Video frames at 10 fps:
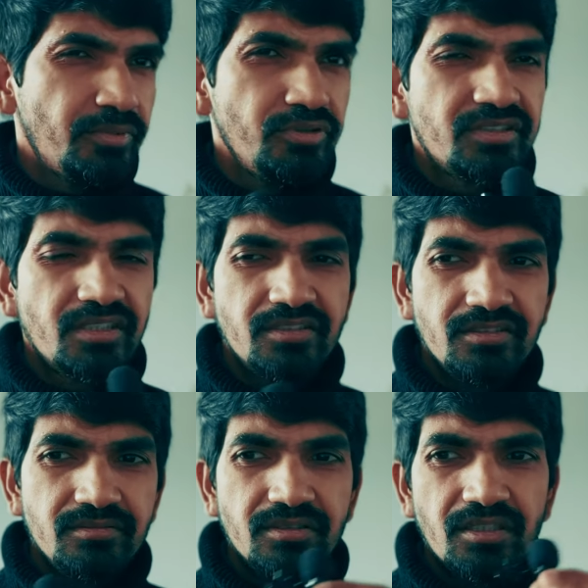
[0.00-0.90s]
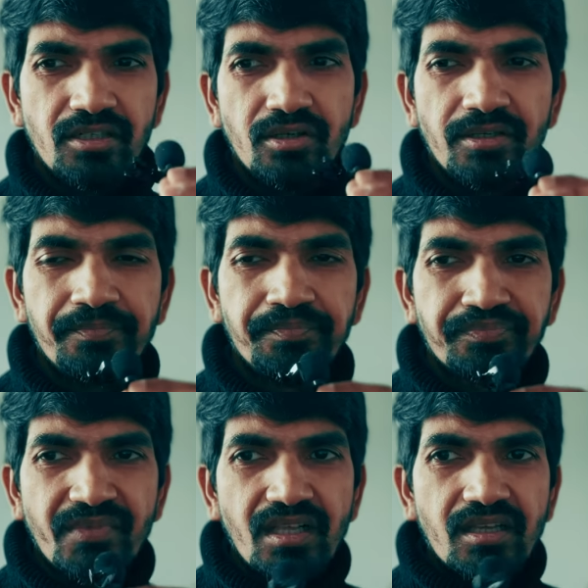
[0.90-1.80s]
position in
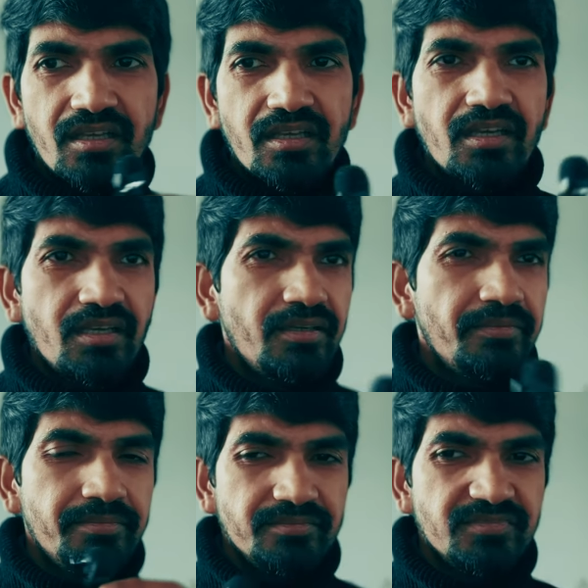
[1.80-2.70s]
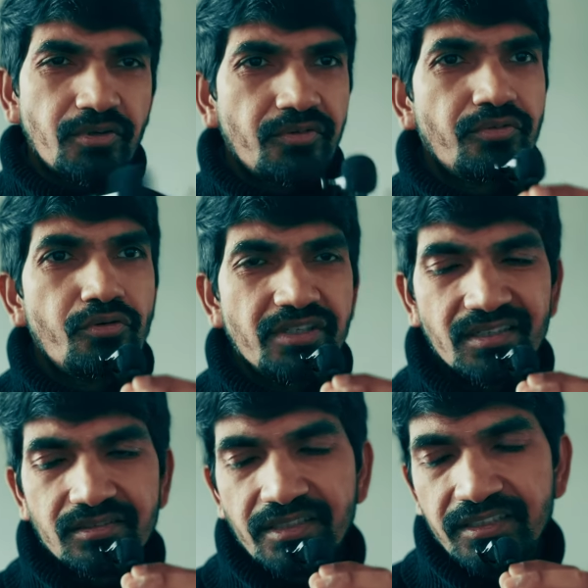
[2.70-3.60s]
for 4
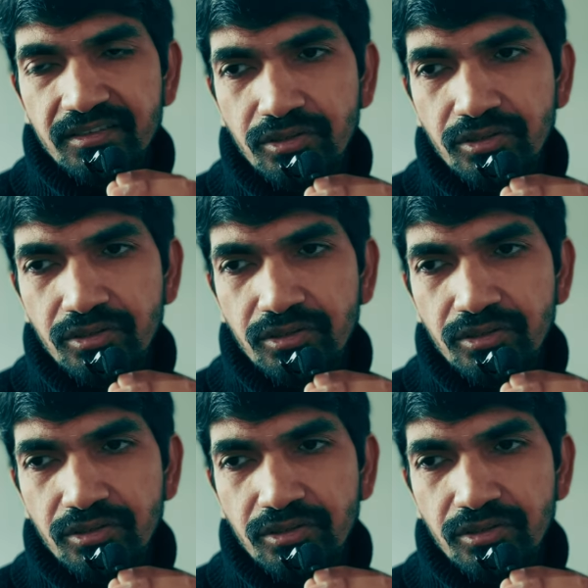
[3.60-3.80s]
years, right?